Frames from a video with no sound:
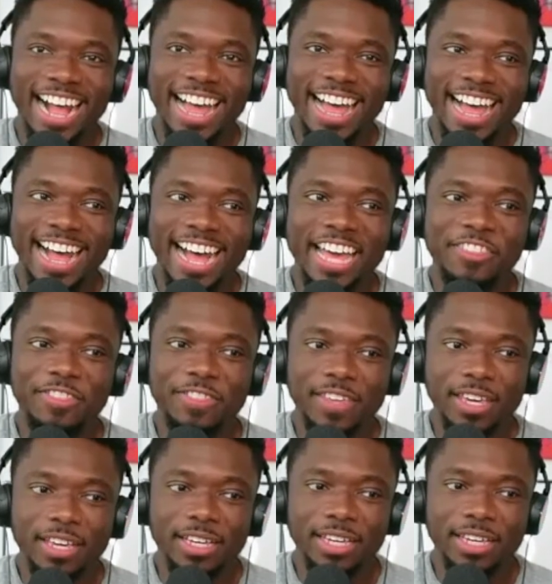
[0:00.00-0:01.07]
I
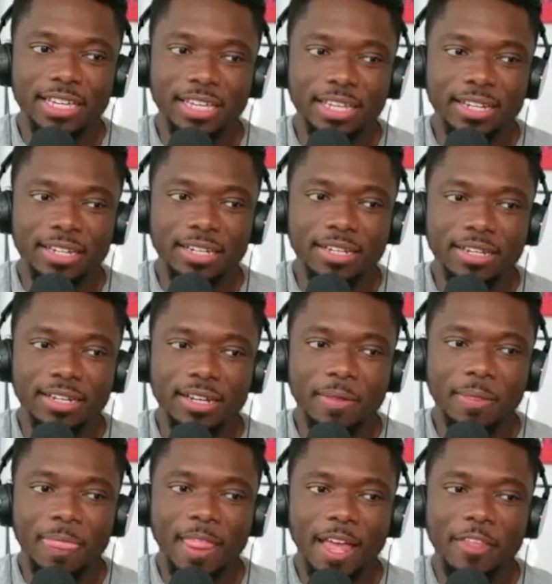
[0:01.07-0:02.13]
think in,
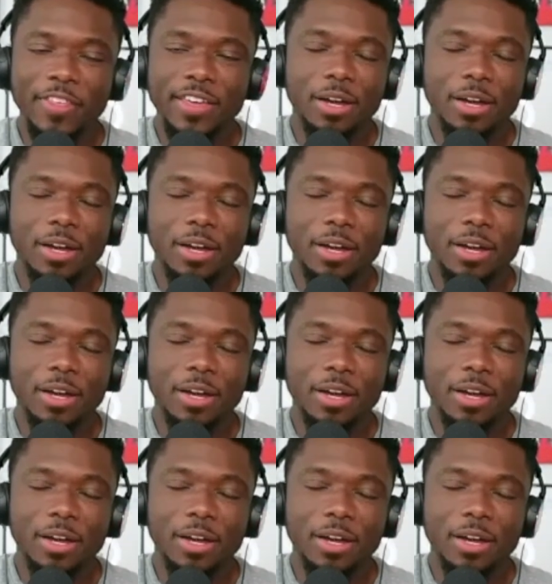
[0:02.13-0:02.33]
I think